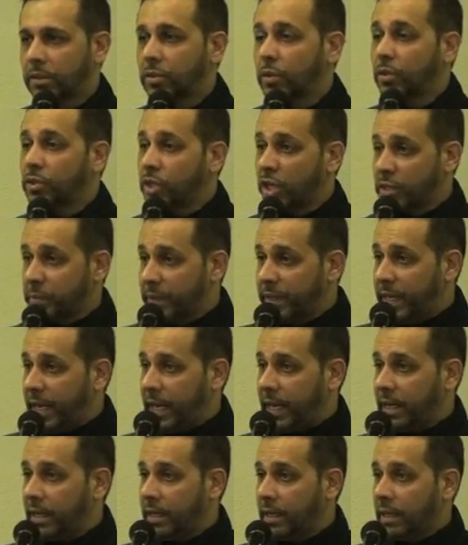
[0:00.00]
So on Judgment
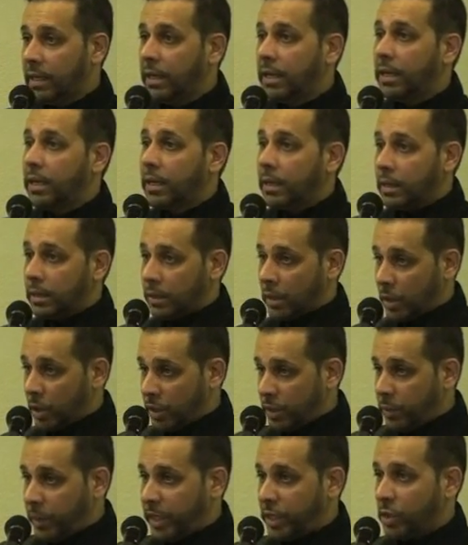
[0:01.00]
Day, the
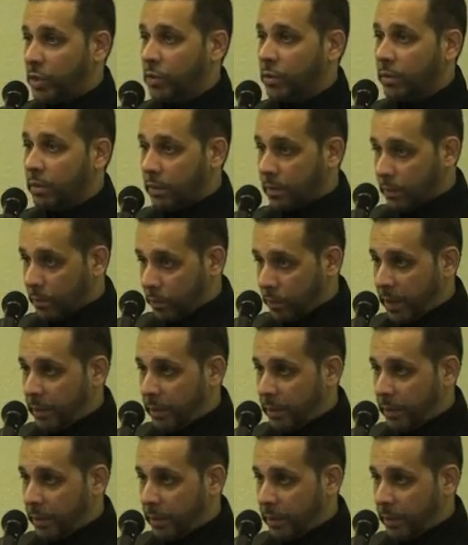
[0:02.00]
good we do,